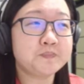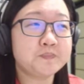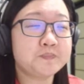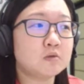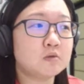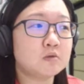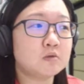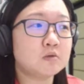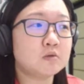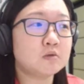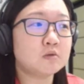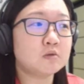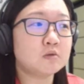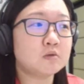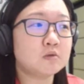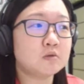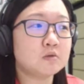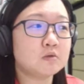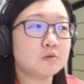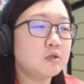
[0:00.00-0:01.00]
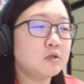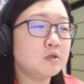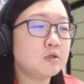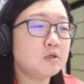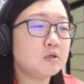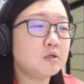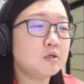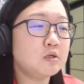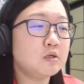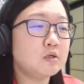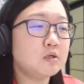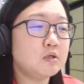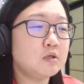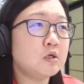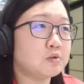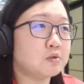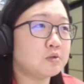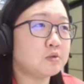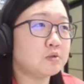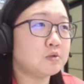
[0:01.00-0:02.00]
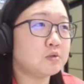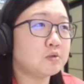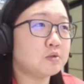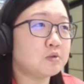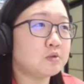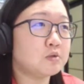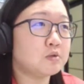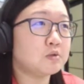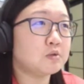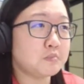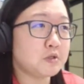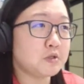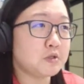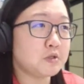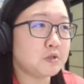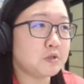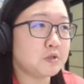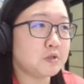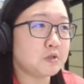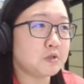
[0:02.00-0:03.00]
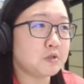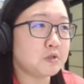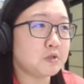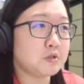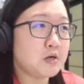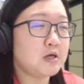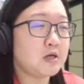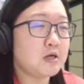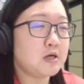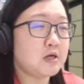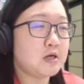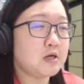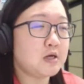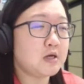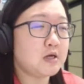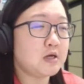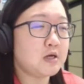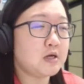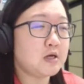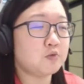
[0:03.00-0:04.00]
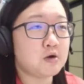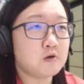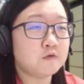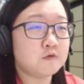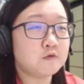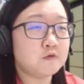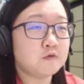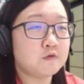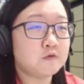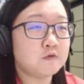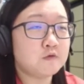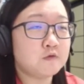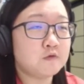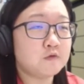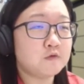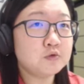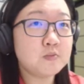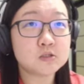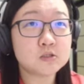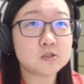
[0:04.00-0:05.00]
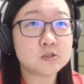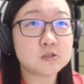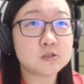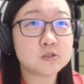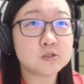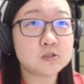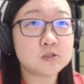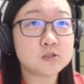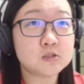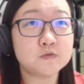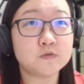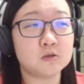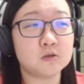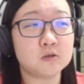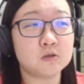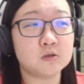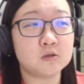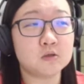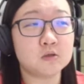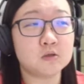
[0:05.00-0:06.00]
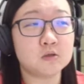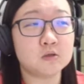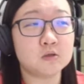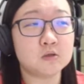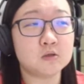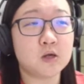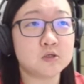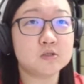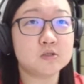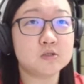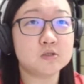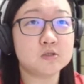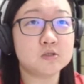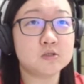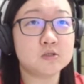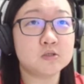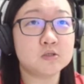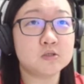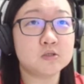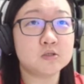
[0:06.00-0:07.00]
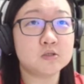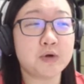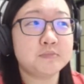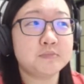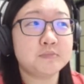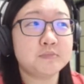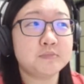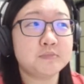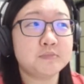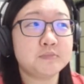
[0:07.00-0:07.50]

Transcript: Okay, so yep, then that would be your full 2 marks for your dot and cross diagram. Okay.